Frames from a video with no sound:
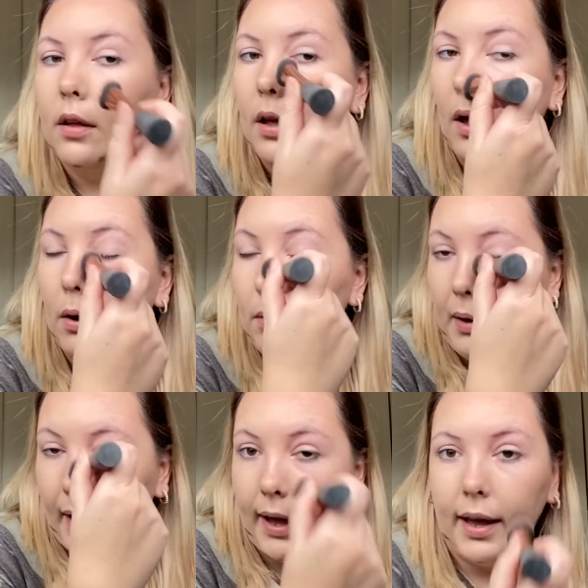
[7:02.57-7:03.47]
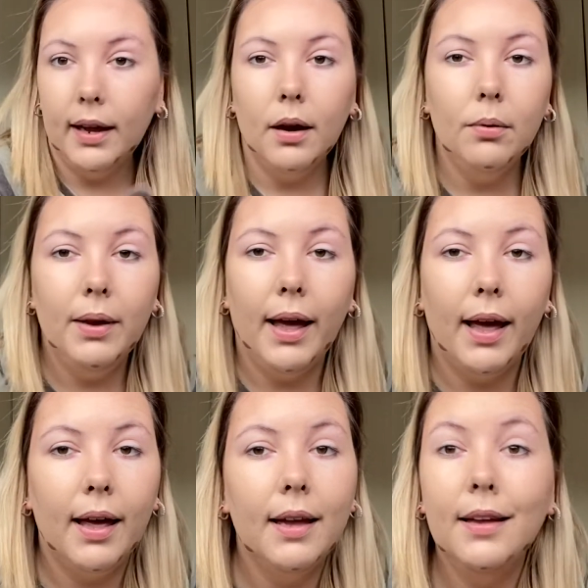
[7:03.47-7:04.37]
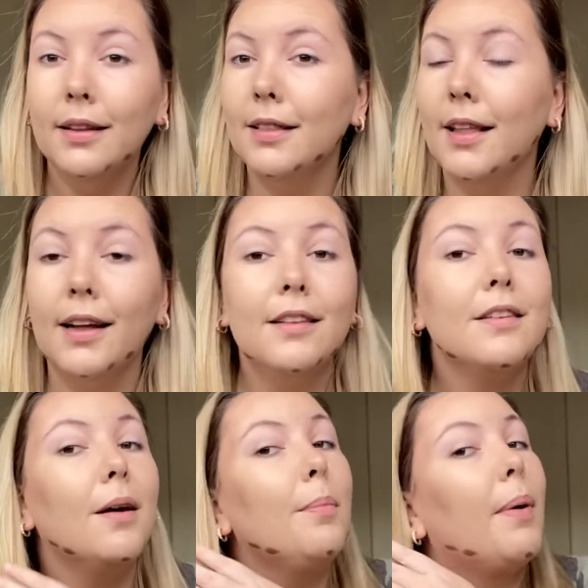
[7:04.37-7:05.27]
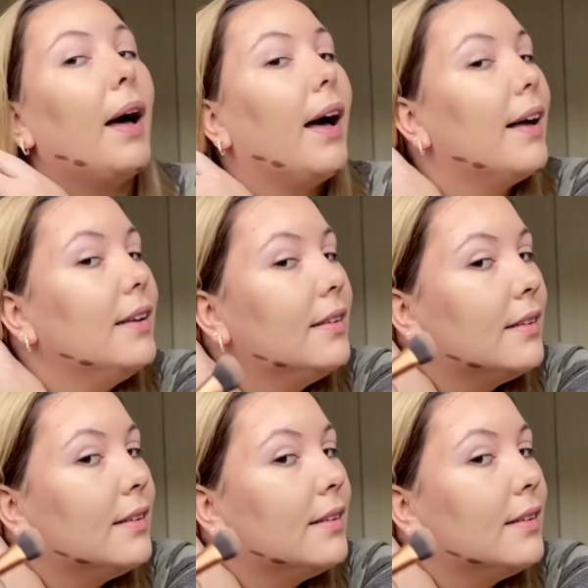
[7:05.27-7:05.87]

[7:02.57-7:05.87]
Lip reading: Okay, that's not bad.